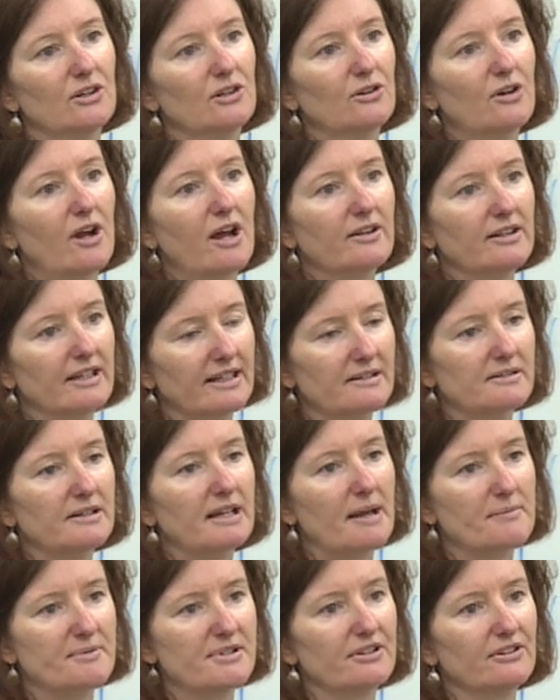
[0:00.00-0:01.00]
Look,
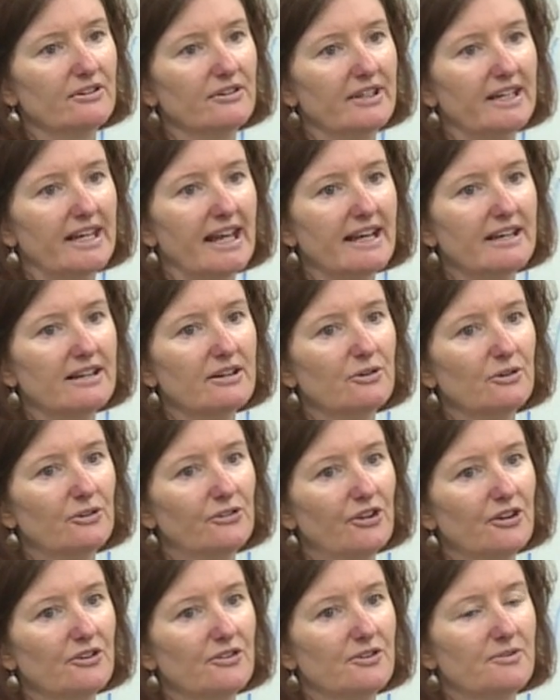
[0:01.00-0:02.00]
absolutely. And it
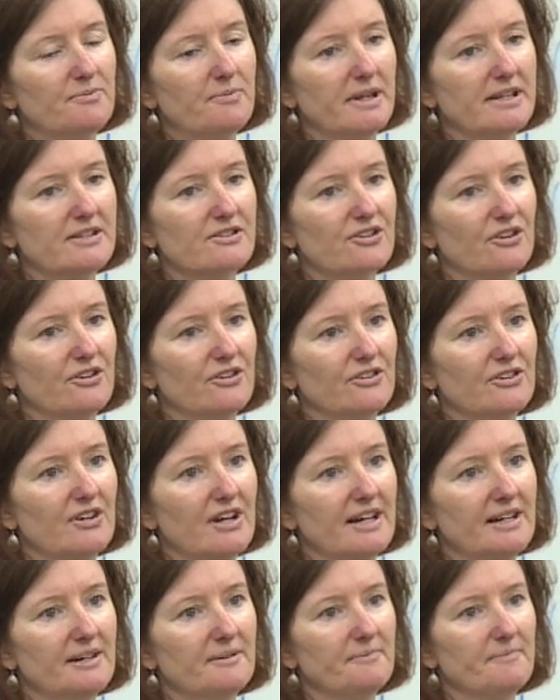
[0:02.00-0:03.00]
also depends
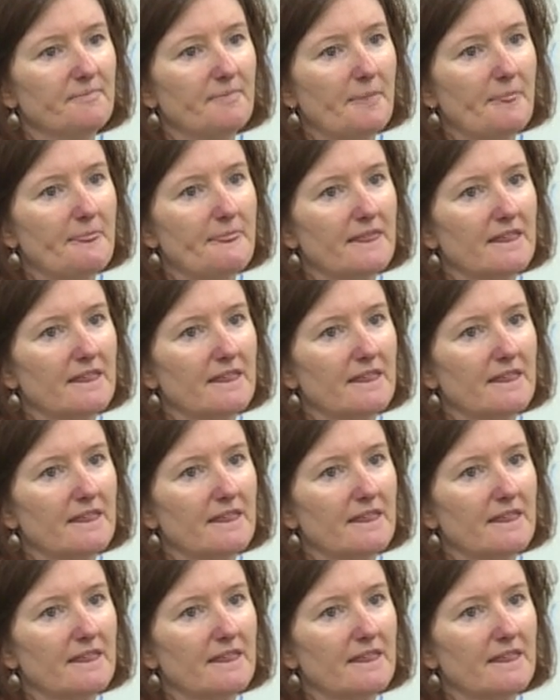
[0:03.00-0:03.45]
on...